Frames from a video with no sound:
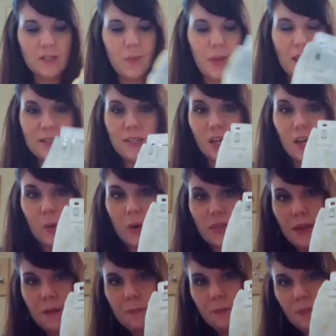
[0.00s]
of pants that go with
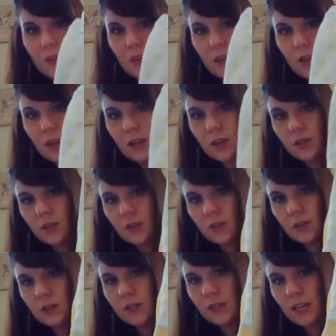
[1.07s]
them. So here's a
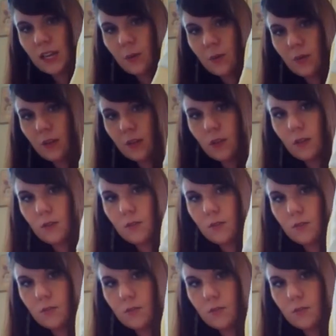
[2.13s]
little ducky with like the little,